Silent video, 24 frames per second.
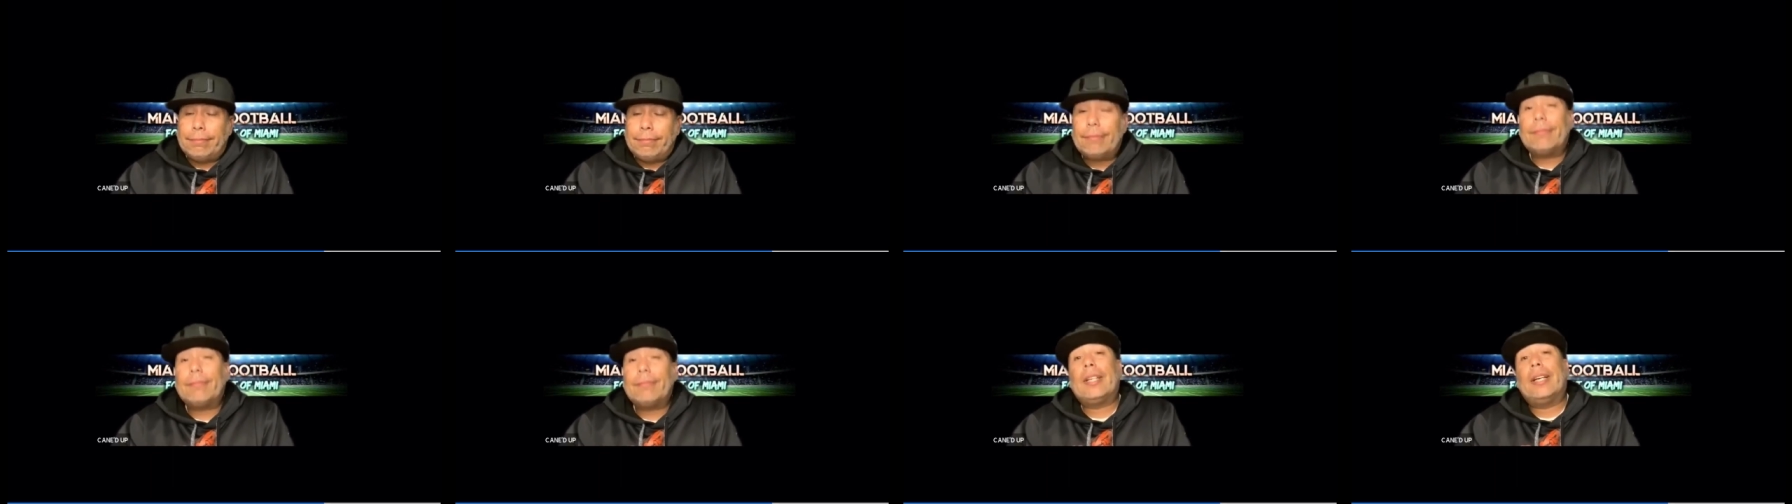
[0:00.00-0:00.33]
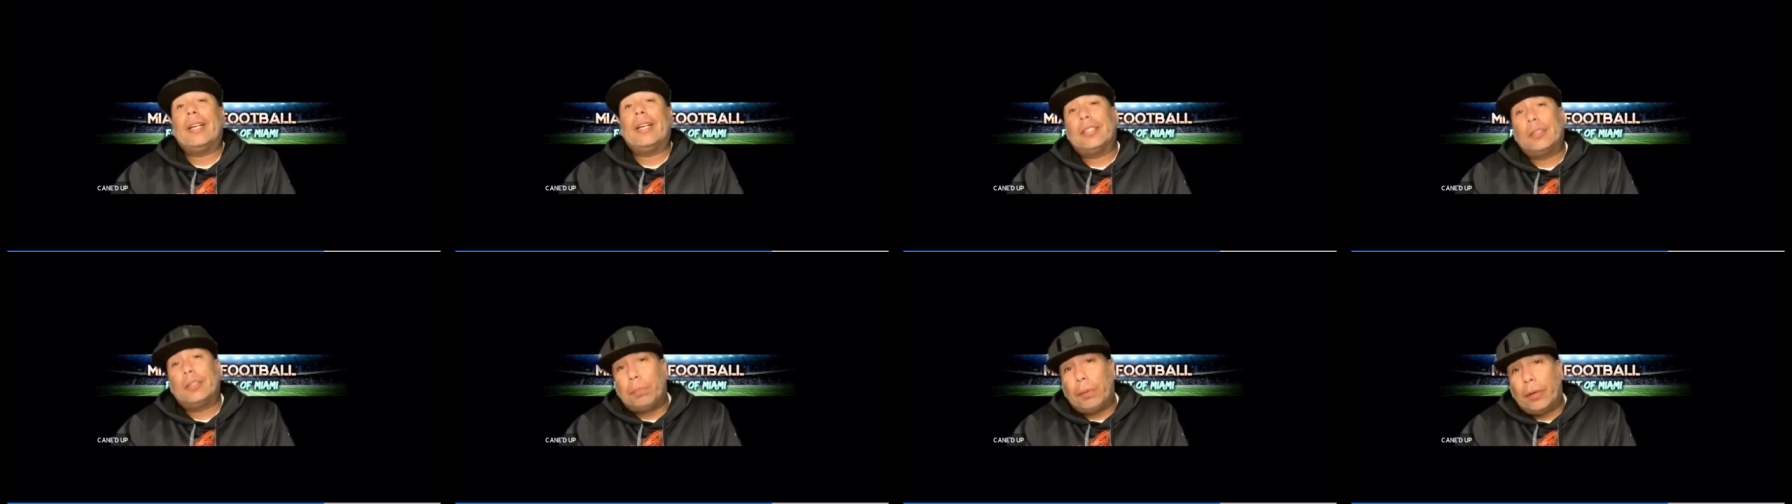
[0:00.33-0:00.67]

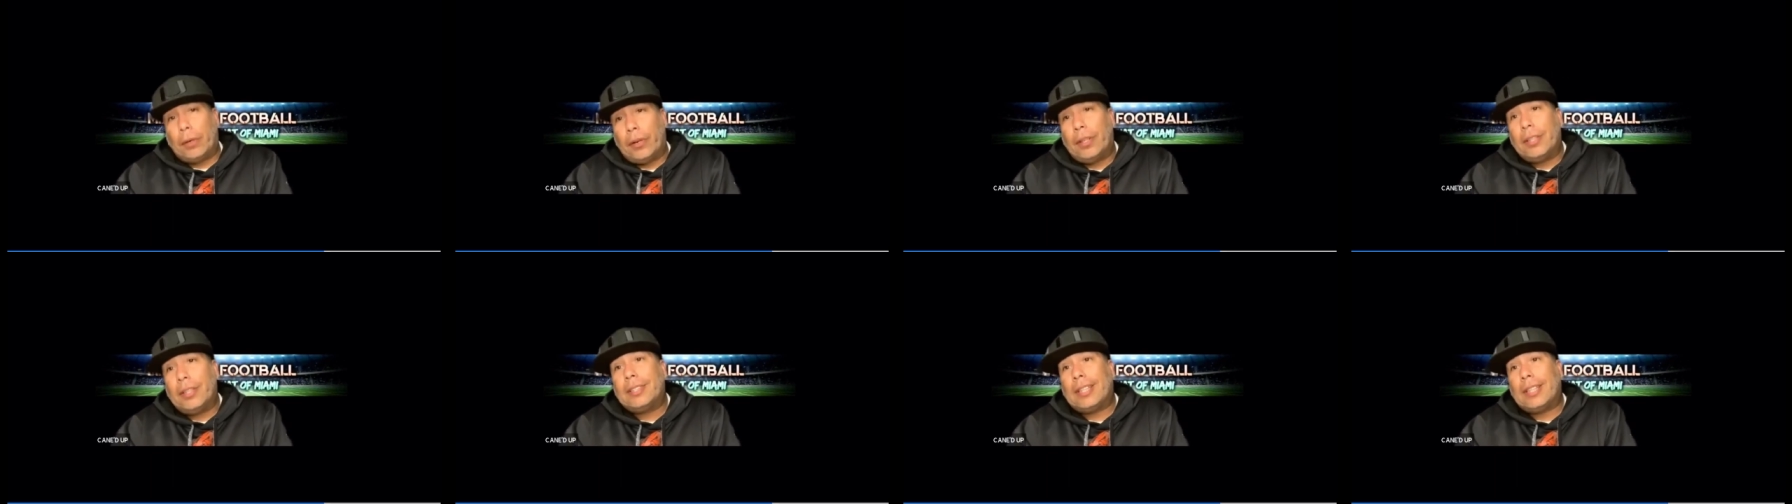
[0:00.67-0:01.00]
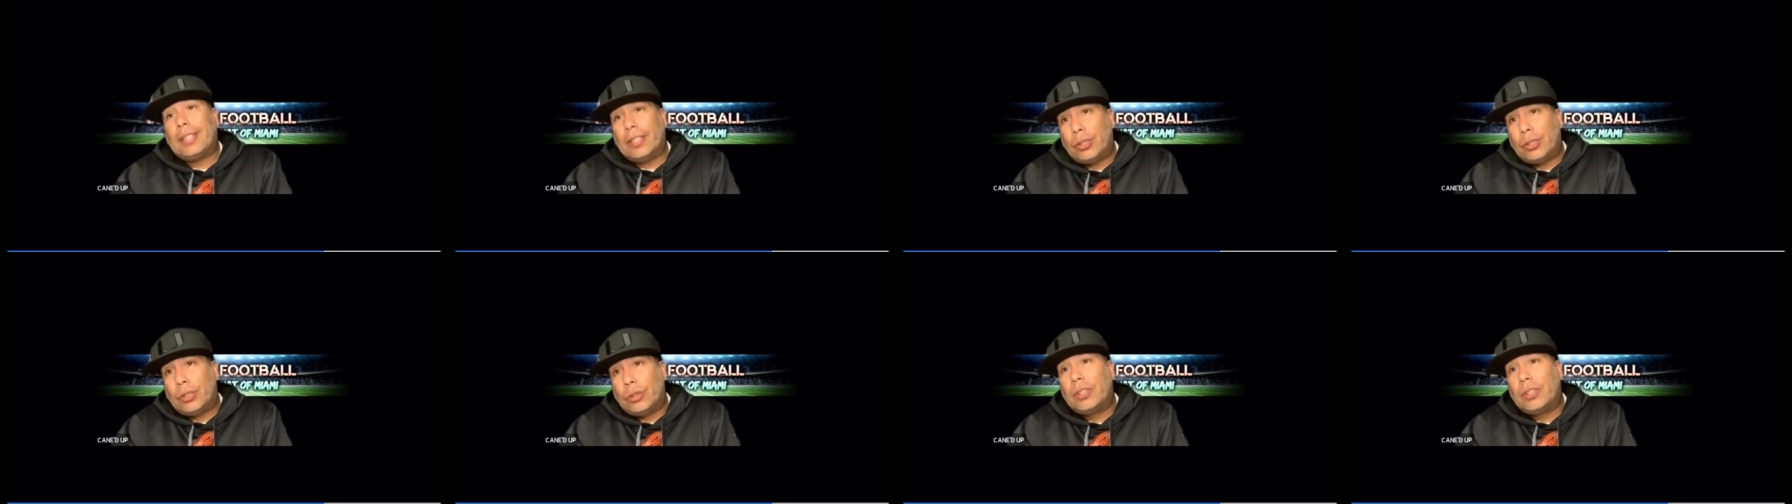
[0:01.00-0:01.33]
experience, as
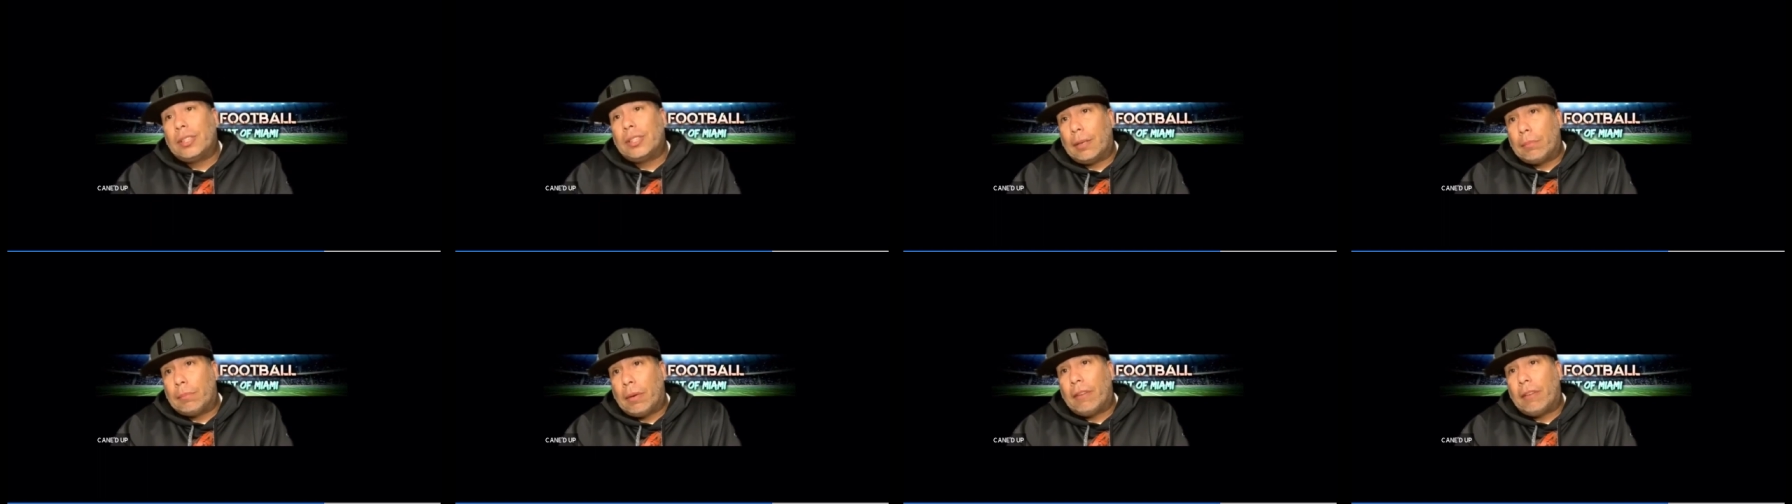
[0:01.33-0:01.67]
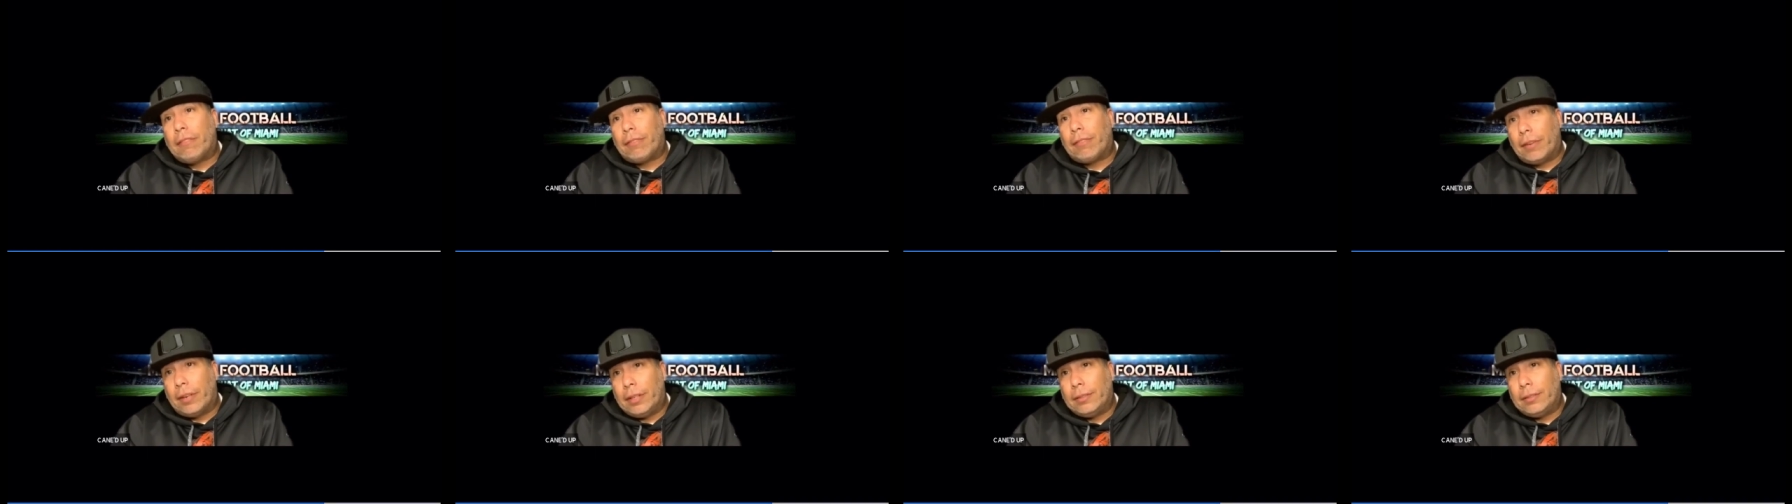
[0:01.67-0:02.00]
you said, my
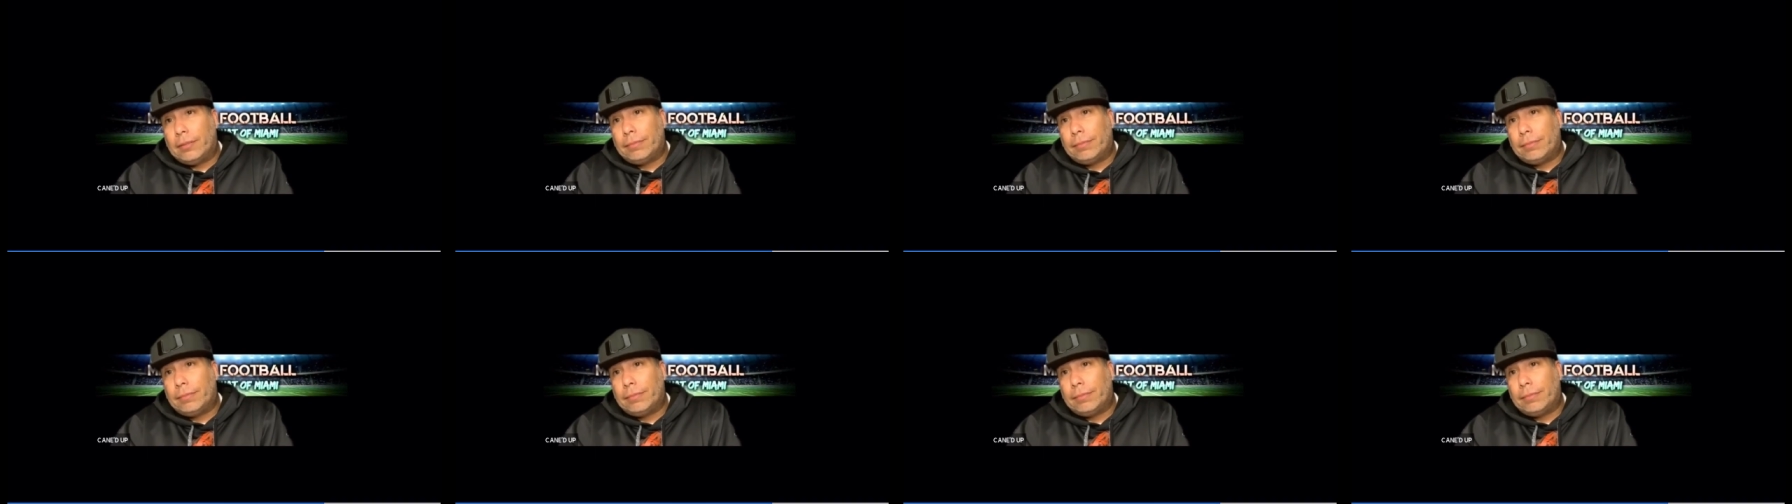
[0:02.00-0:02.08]
friend,